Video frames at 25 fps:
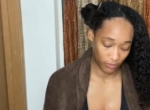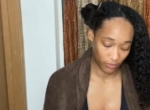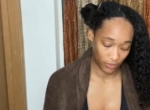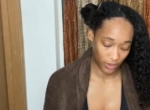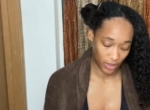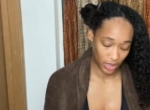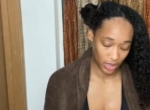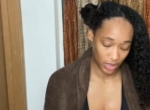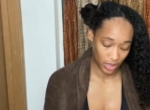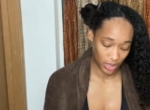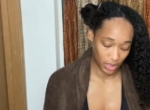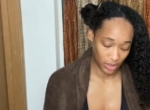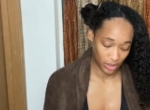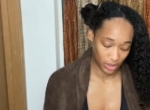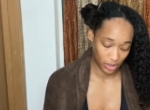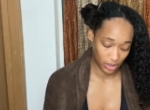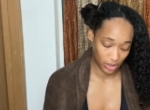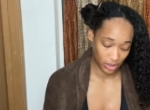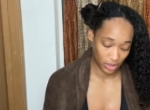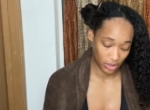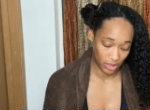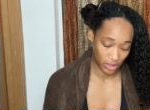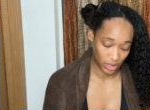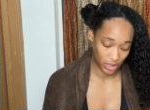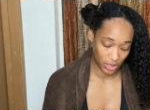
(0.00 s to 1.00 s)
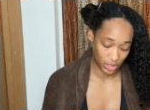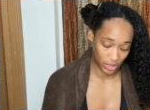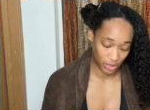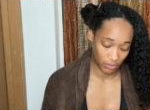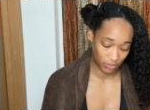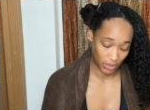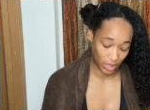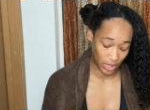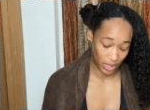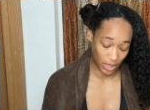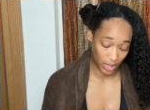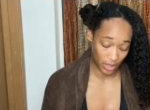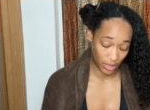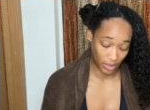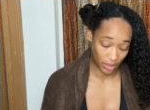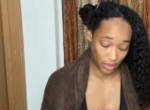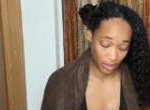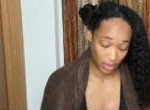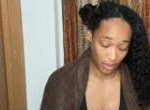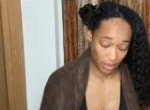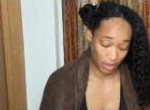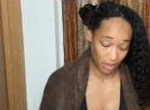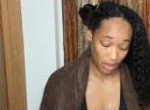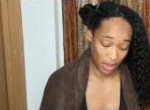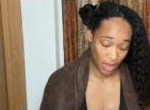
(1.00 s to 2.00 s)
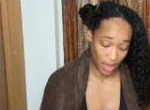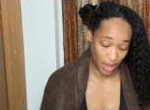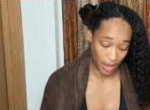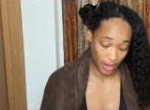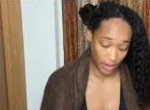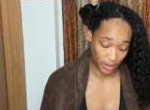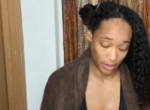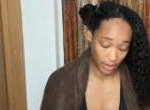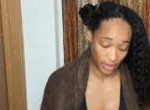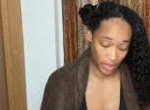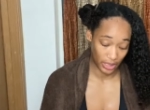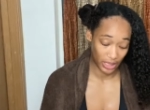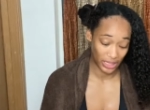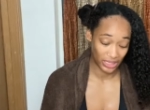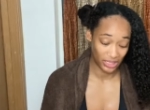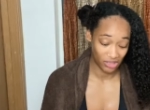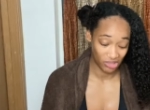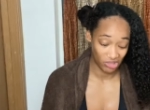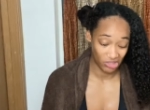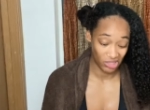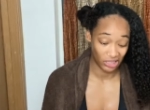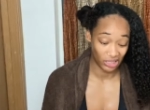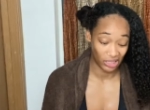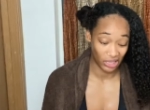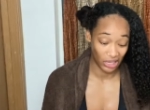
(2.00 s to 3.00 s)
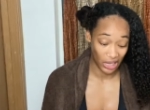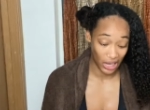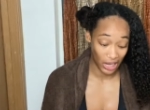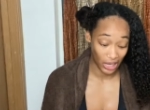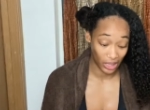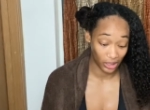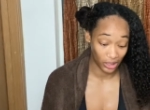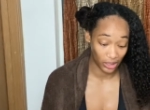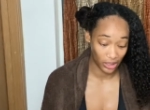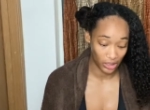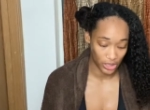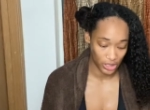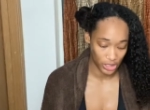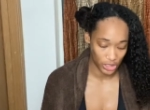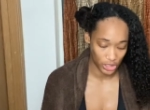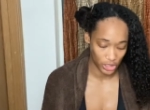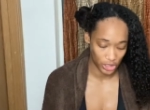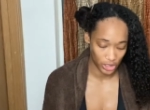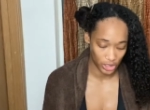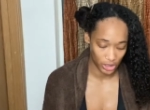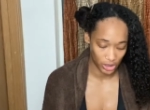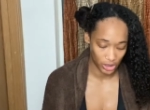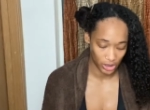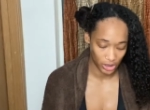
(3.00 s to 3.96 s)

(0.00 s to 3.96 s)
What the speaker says: I like to condition my hair a lot. I like to use a lot of conditioner.